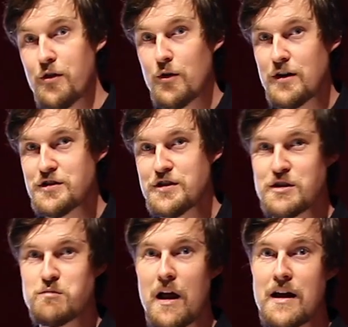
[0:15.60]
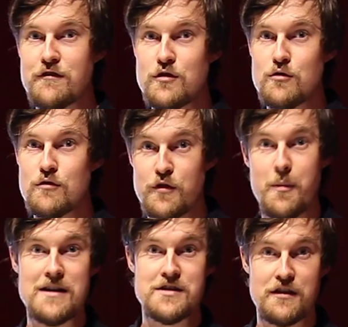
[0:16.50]
I thought I'd just explain a few of the
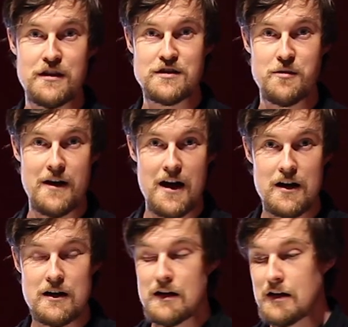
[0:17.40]
basic things about it.